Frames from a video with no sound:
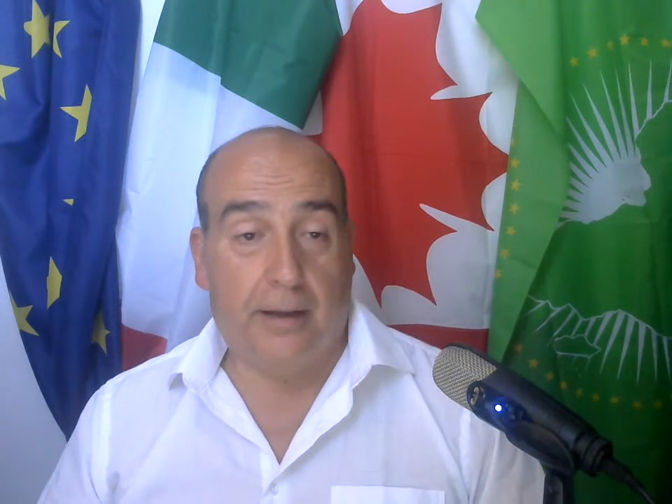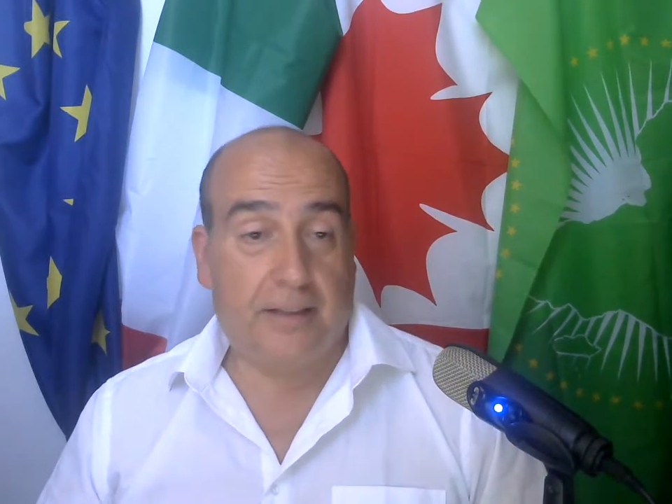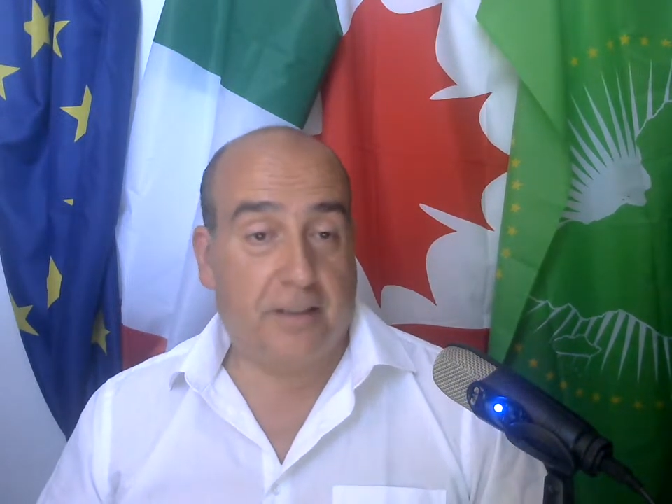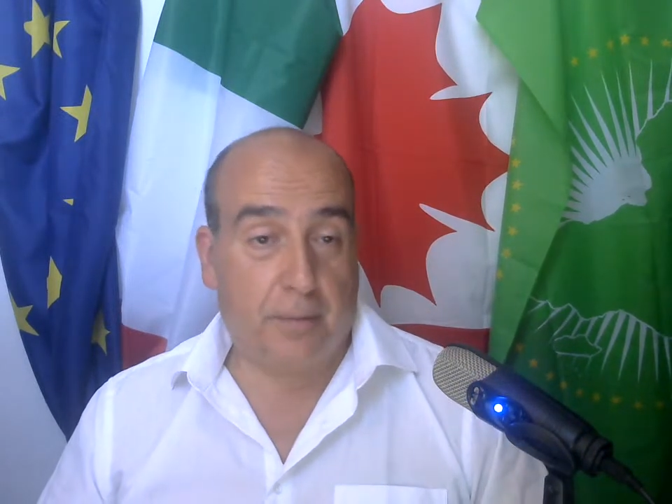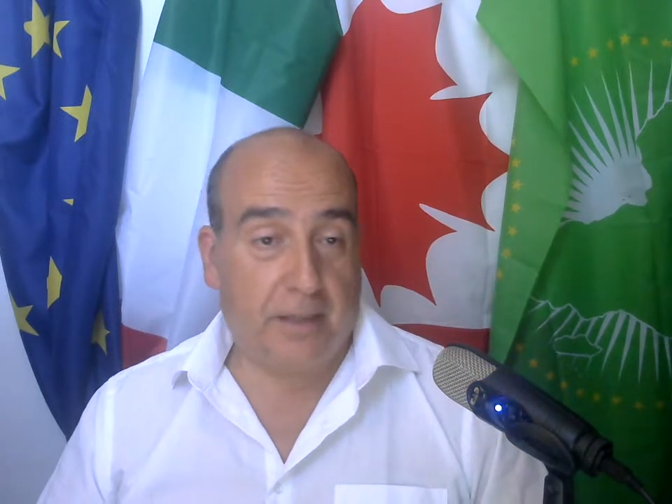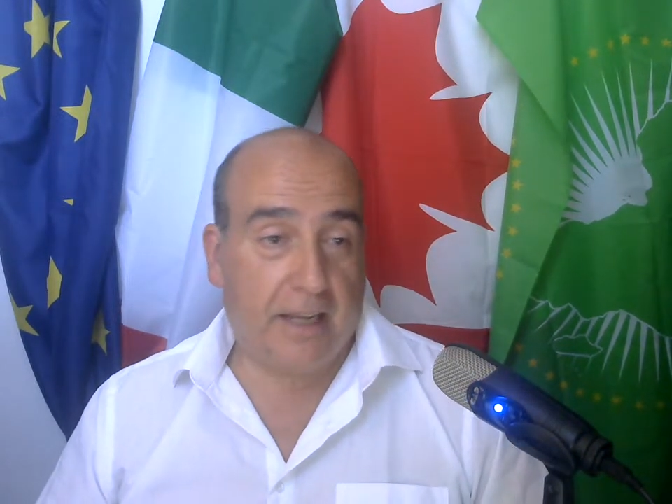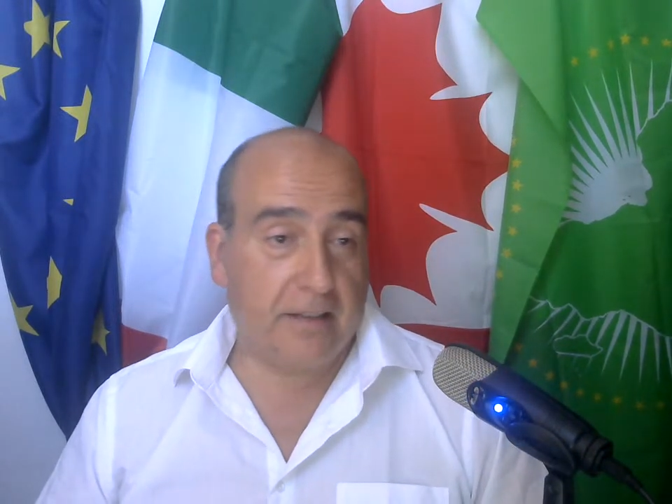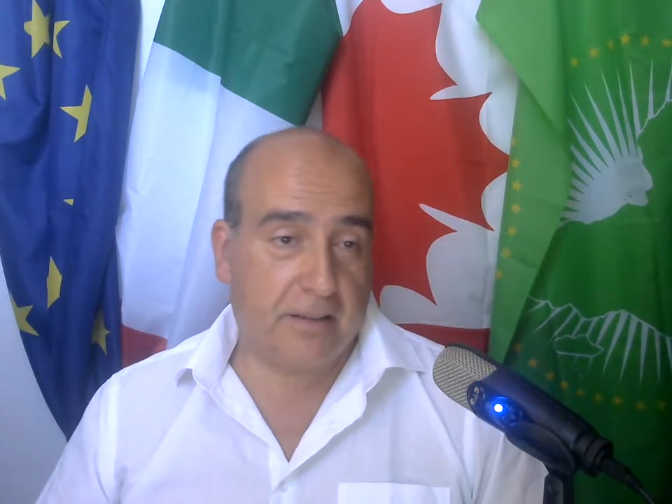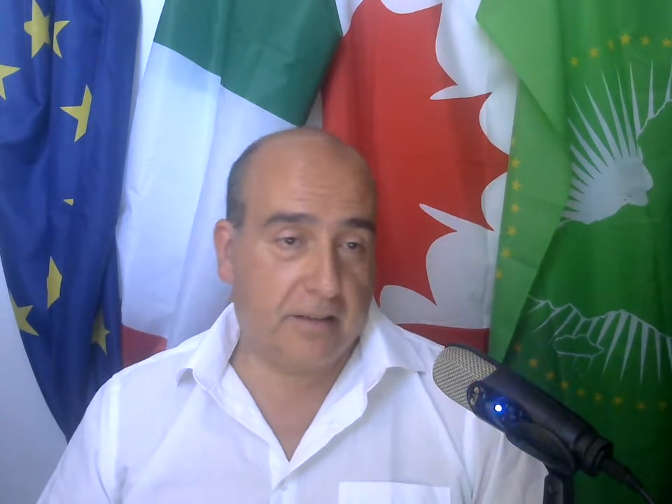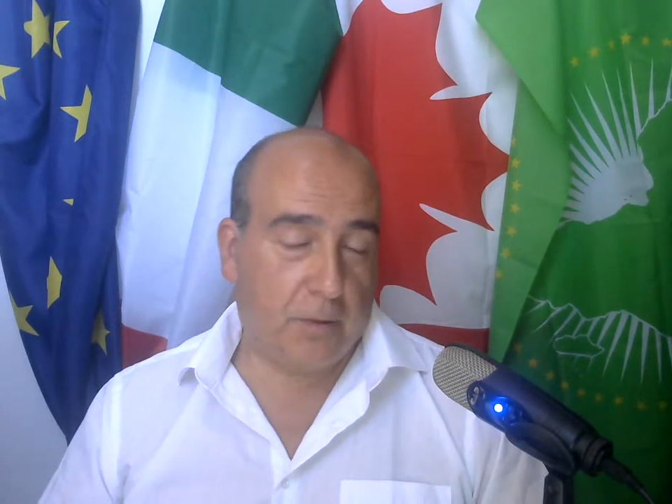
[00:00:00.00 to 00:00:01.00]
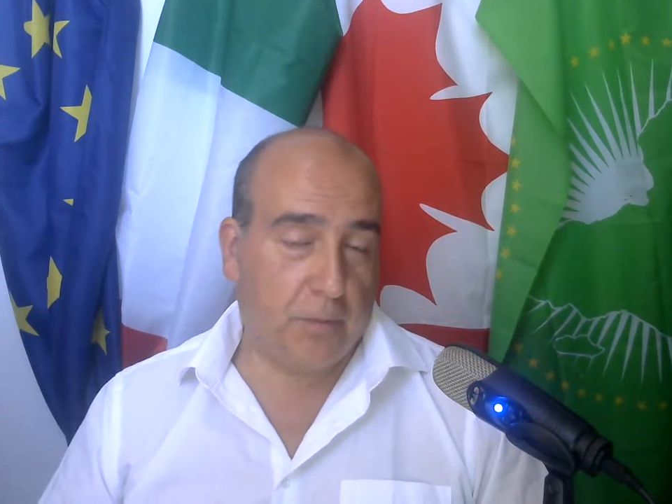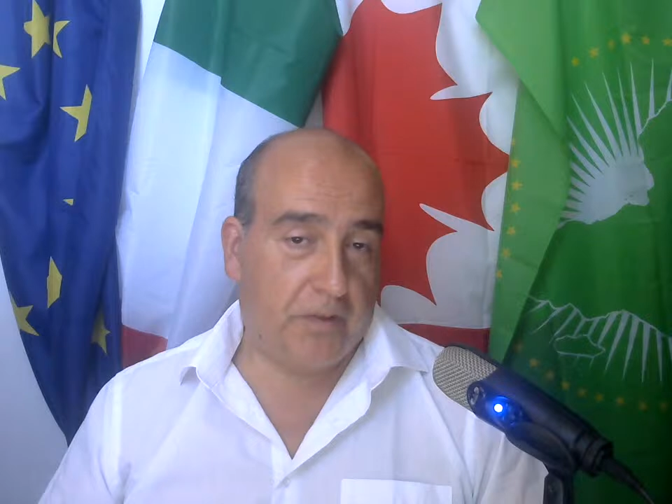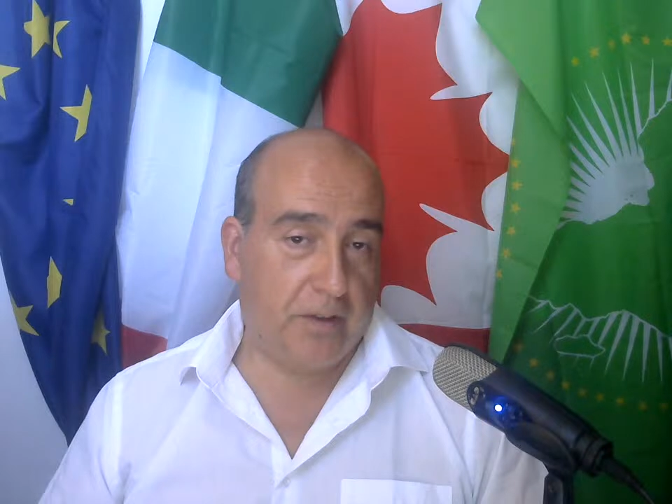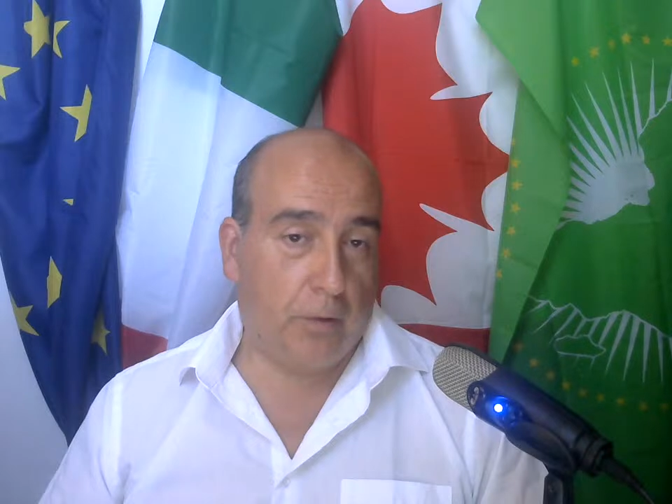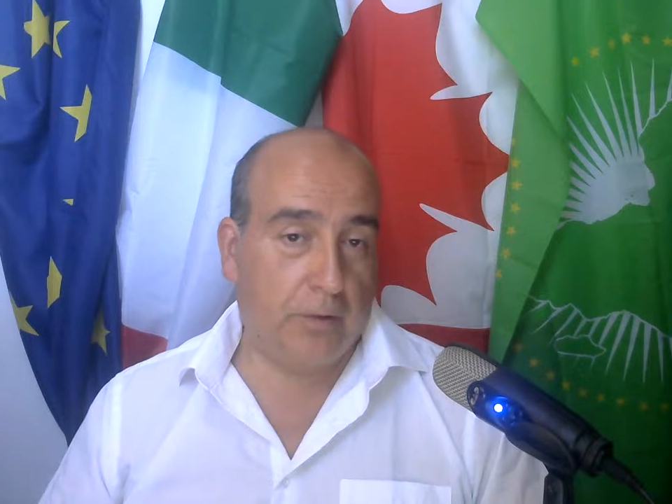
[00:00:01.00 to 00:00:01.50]
In some cases, if
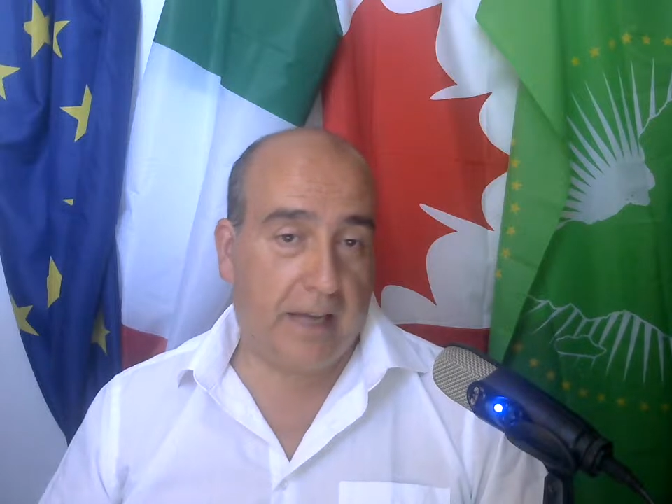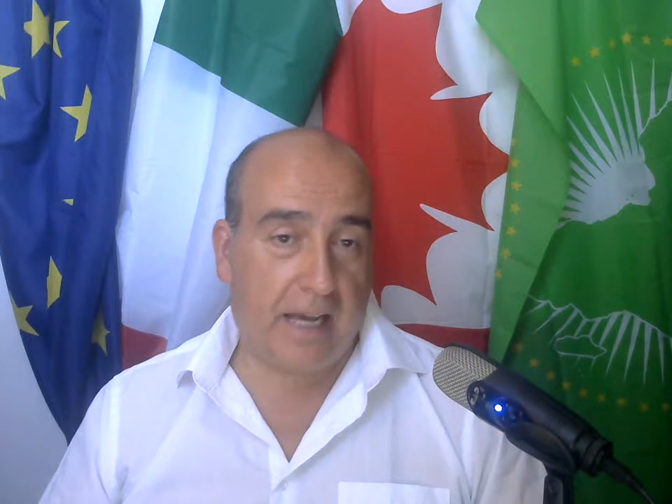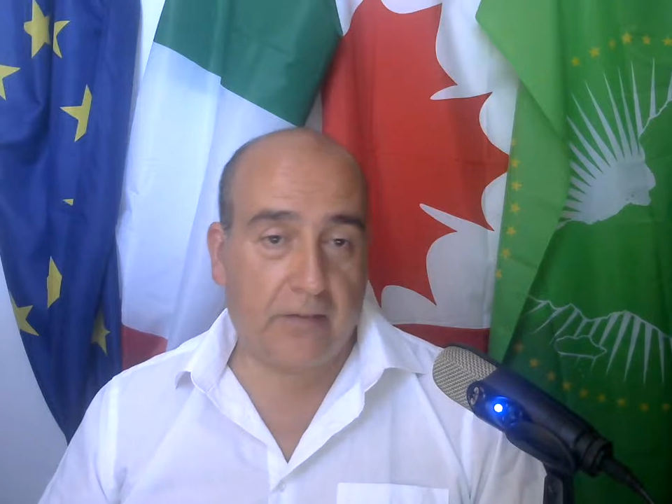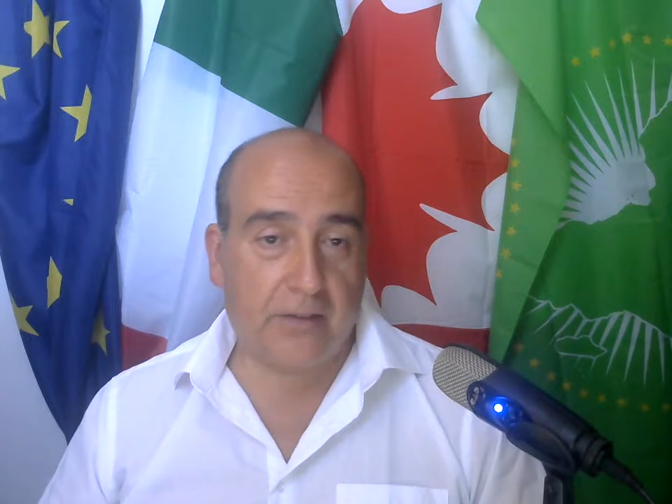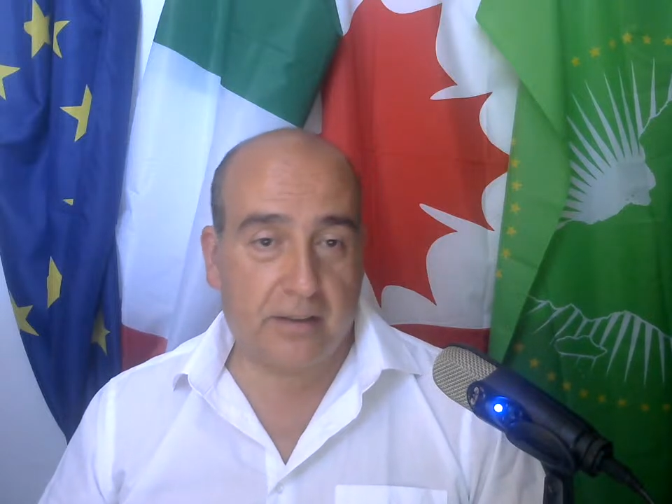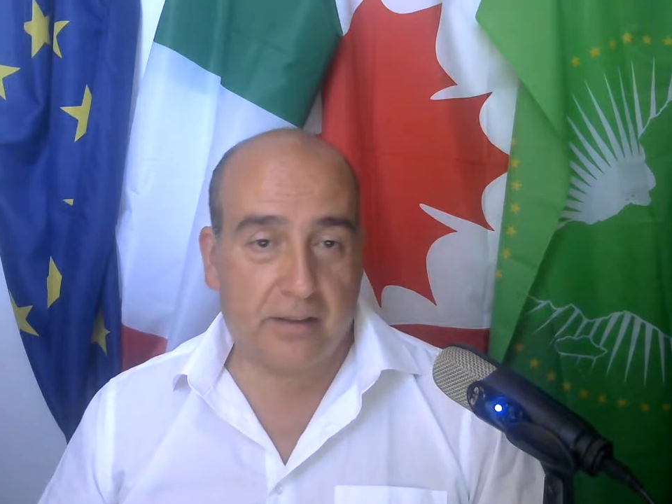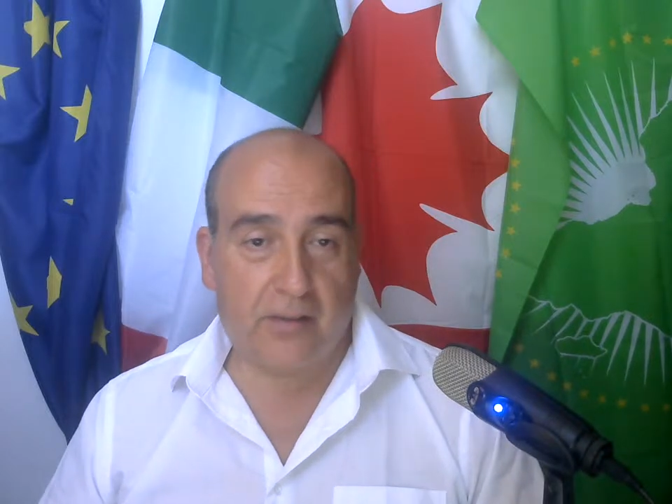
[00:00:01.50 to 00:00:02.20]
we don't have it,